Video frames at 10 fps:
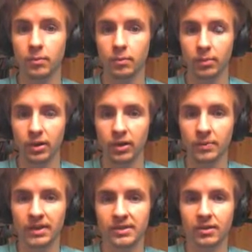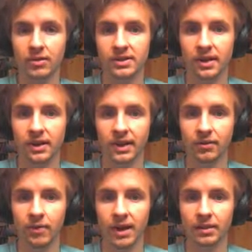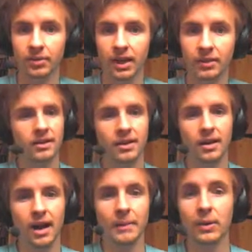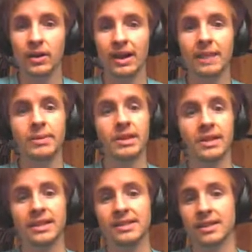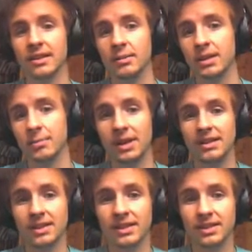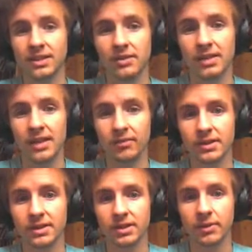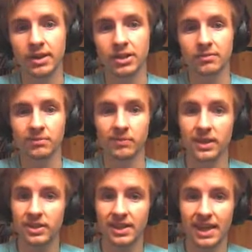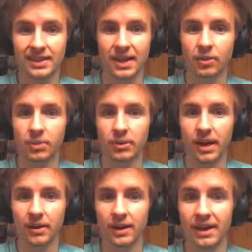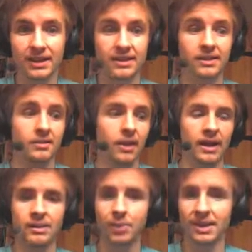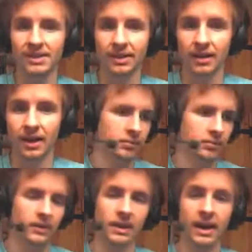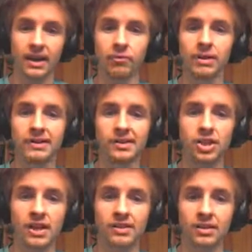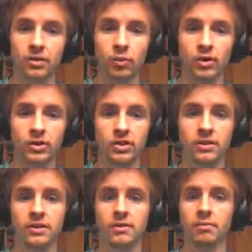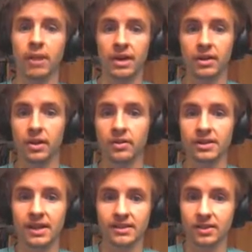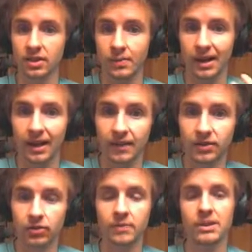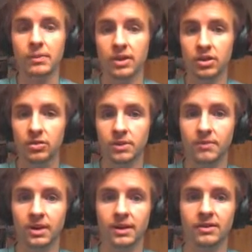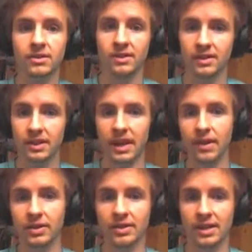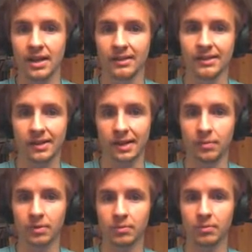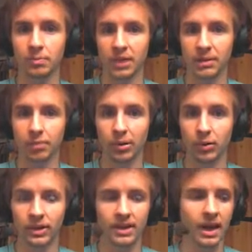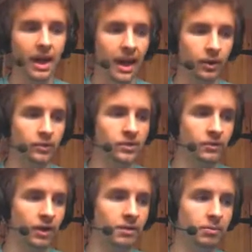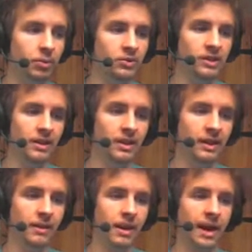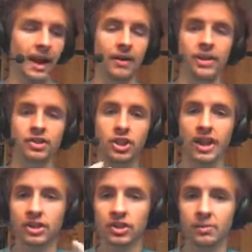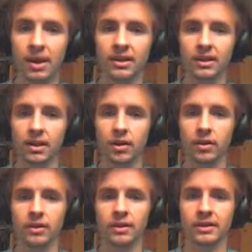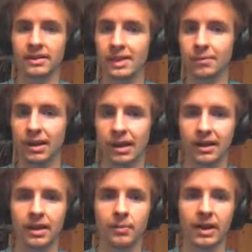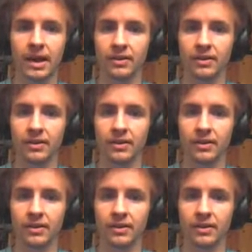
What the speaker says: purely by solo signing in random games. I'm not claiming that these are going to be the best thing to use in every situation, they're just there to help you out as a basic guide. And I really suggest that you watch my other content such as my live streams and my YouTube videos to see how these tactics can be employed, and also very importantly how they're changed depending on the team lineup and how the